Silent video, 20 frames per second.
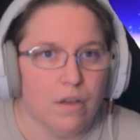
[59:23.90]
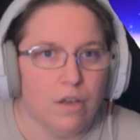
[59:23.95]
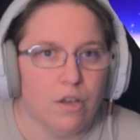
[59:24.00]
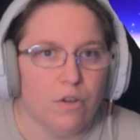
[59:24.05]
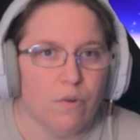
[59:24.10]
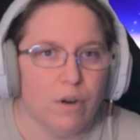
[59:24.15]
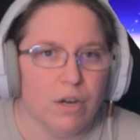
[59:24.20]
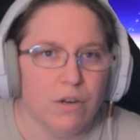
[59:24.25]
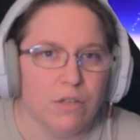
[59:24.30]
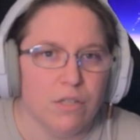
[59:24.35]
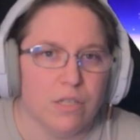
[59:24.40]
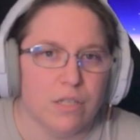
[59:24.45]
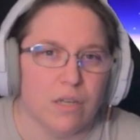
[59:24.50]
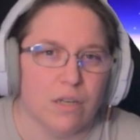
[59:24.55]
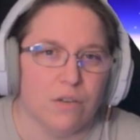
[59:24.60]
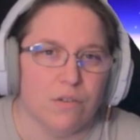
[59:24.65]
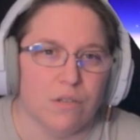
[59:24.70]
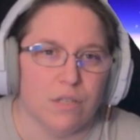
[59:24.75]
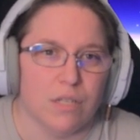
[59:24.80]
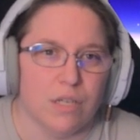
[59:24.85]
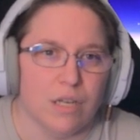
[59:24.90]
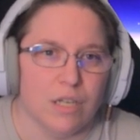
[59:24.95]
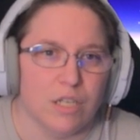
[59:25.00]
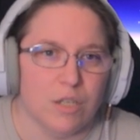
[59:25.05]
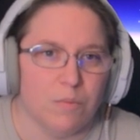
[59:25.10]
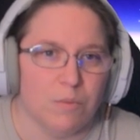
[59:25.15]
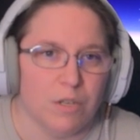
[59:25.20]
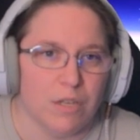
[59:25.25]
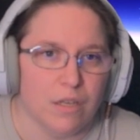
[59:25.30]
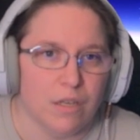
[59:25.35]
Rare signals tend
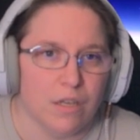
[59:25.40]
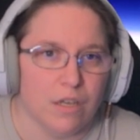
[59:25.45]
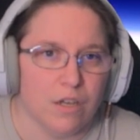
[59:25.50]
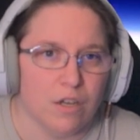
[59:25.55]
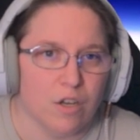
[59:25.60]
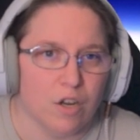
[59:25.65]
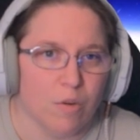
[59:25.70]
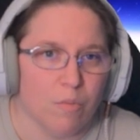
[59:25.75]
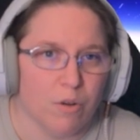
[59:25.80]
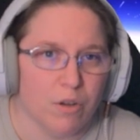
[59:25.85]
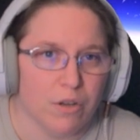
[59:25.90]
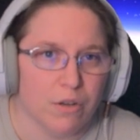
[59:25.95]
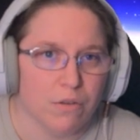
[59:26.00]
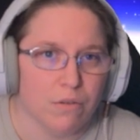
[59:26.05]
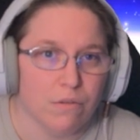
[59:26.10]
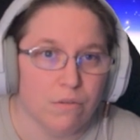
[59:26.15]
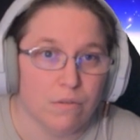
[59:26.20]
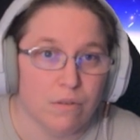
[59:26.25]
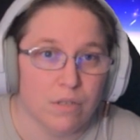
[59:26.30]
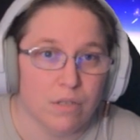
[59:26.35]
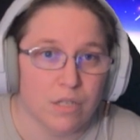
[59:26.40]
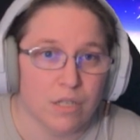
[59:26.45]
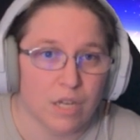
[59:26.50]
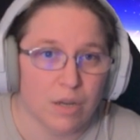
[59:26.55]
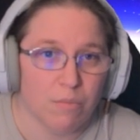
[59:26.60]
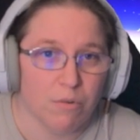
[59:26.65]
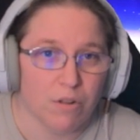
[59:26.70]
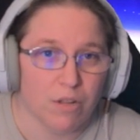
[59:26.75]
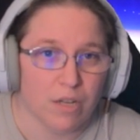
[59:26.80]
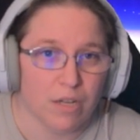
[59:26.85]
to be economical,
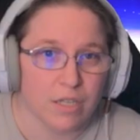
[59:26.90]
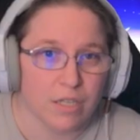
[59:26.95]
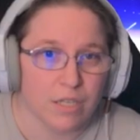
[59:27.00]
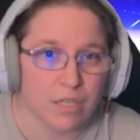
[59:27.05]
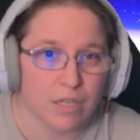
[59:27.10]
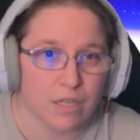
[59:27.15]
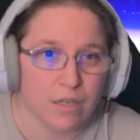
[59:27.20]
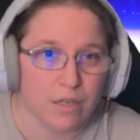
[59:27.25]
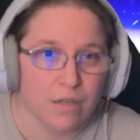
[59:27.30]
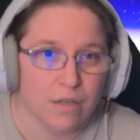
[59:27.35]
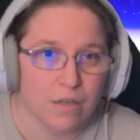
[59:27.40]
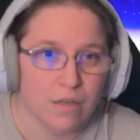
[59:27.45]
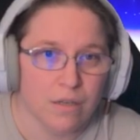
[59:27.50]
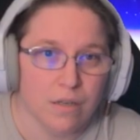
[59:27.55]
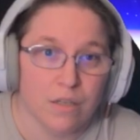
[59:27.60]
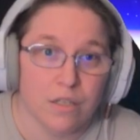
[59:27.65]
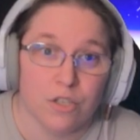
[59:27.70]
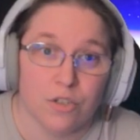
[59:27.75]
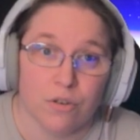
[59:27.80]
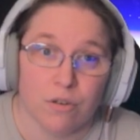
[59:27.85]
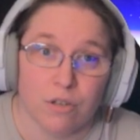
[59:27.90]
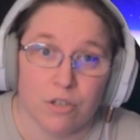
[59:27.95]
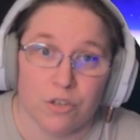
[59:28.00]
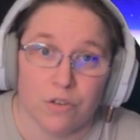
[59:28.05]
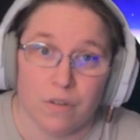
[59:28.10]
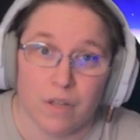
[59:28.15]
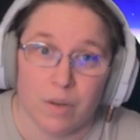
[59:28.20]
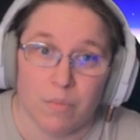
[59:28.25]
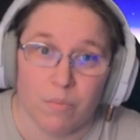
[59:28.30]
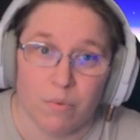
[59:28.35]
stabilizing,
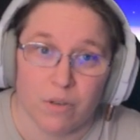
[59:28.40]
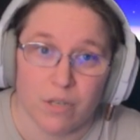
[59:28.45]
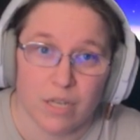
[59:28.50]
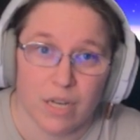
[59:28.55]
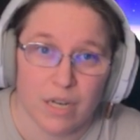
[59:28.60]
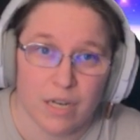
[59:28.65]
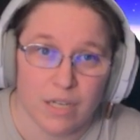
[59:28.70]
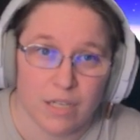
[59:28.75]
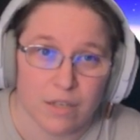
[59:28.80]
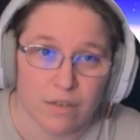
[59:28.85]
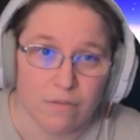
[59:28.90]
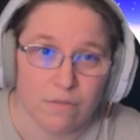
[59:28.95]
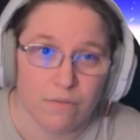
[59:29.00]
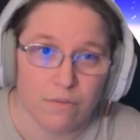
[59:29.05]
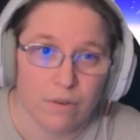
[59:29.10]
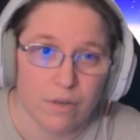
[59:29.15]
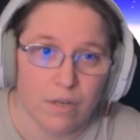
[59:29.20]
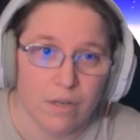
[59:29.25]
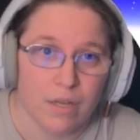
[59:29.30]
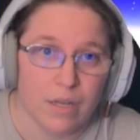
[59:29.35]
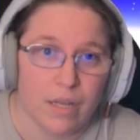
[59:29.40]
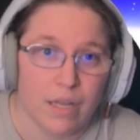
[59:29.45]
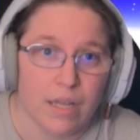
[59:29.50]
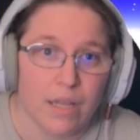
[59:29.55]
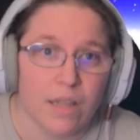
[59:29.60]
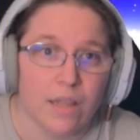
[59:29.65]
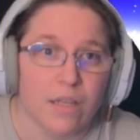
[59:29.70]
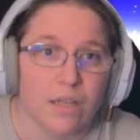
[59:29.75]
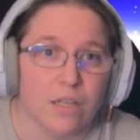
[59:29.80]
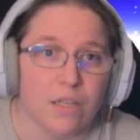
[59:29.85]
structurally protective.
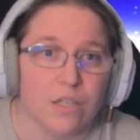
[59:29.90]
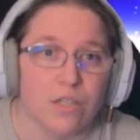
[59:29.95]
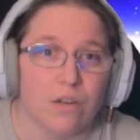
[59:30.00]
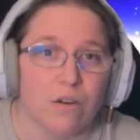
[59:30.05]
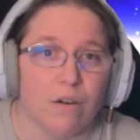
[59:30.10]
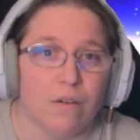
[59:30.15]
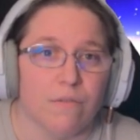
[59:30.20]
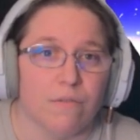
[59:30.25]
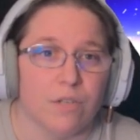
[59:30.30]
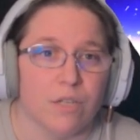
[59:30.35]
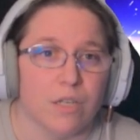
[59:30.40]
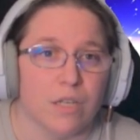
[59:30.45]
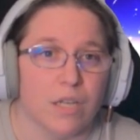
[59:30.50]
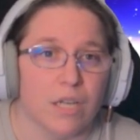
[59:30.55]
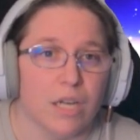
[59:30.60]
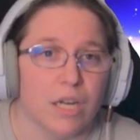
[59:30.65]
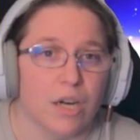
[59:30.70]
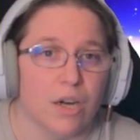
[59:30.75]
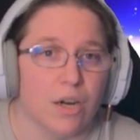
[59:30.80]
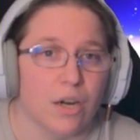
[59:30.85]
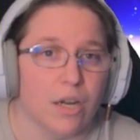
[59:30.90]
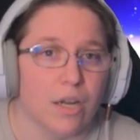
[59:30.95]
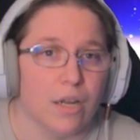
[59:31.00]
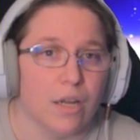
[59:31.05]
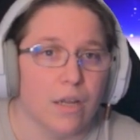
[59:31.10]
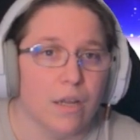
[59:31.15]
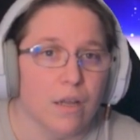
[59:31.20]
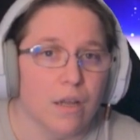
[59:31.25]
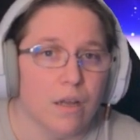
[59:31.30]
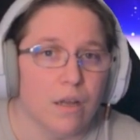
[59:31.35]
Ethans often
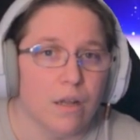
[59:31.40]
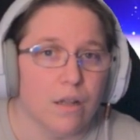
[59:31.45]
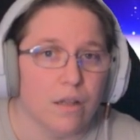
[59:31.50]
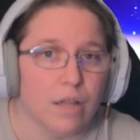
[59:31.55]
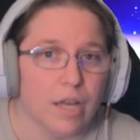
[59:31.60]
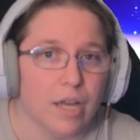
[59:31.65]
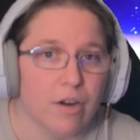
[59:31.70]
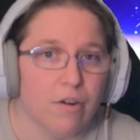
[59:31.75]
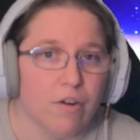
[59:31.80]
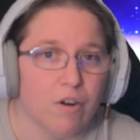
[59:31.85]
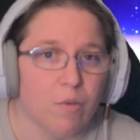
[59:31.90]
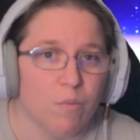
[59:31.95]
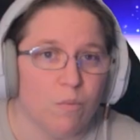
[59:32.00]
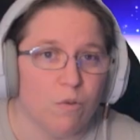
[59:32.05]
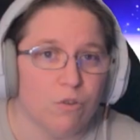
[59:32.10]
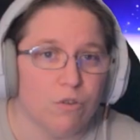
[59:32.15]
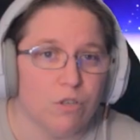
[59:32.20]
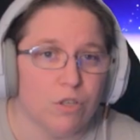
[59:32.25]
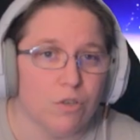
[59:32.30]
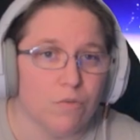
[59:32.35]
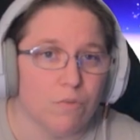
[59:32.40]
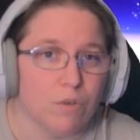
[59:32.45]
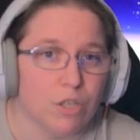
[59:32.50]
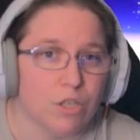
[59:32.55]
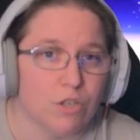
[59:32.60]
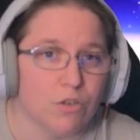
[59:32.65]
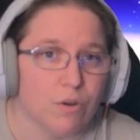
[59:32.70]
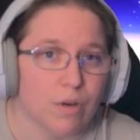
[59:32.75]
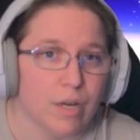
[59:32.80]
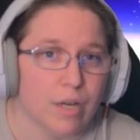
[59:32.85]
carry layered emotional
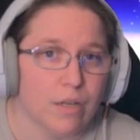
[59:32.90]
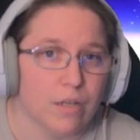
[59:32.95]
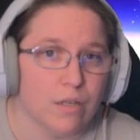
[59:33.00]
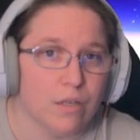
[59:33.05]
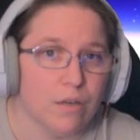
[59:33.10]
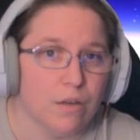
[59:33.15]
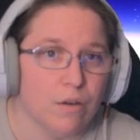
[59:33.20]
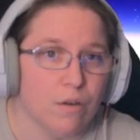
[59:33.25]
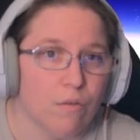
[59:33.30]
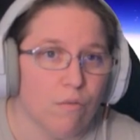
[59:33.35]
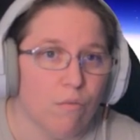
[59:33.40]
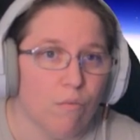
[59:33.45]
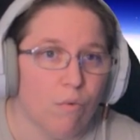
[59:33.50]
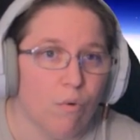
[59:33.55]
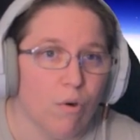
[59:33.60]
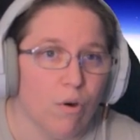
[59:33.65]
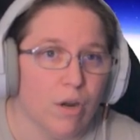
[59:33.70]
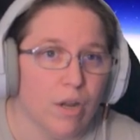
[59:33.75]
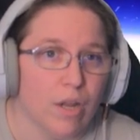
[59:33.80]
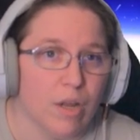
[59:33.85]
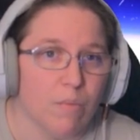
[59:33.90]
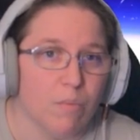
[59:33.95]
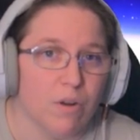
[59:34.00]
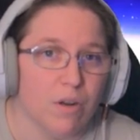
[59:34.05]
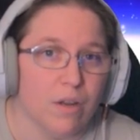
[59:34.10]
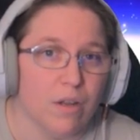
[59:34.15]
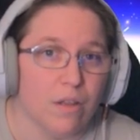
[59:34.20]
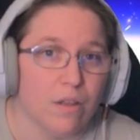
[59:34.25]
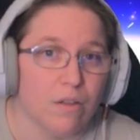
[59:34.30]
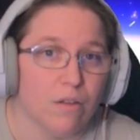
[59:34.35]
restraint, warning
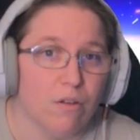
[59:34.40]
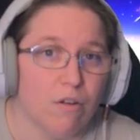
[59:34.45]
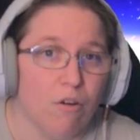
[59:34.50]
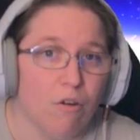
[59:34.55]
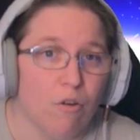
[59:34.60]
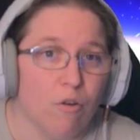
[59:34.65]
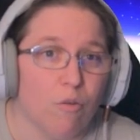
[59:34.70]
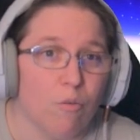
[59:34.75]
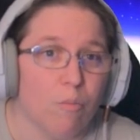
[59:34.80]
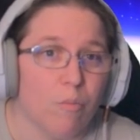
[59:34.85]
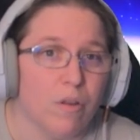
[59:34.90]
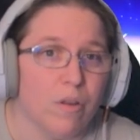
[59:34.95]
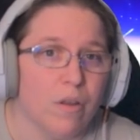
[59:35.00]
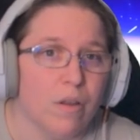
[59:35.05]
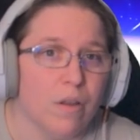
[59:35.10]
beneath calm,